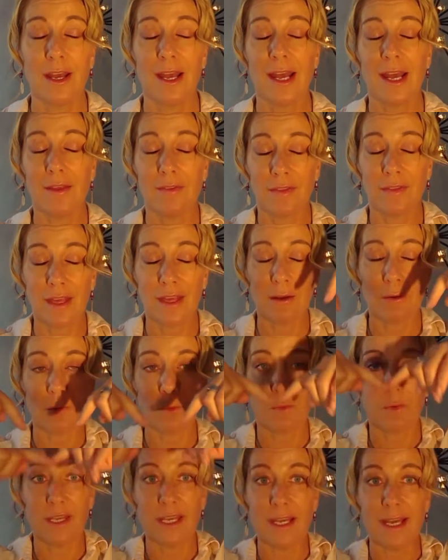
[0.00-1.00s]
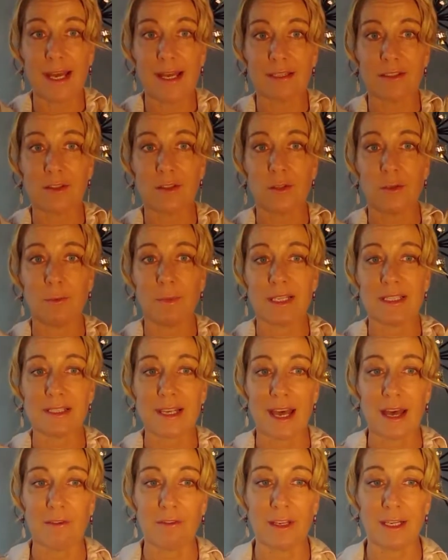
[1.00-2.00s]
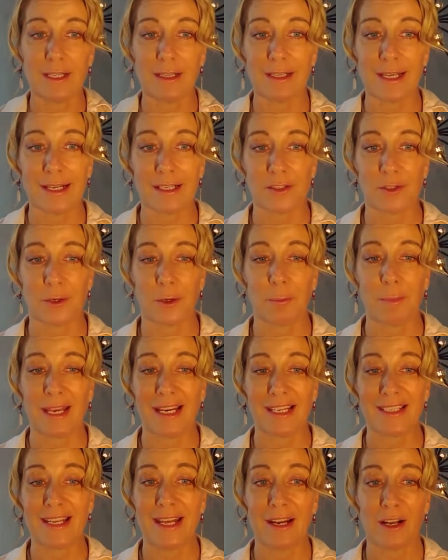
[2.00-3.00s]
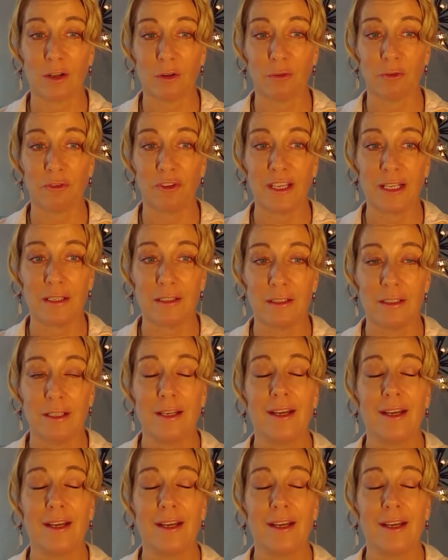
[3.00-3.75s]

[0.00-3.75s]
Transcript: And then we as humans have an electromagnetical field.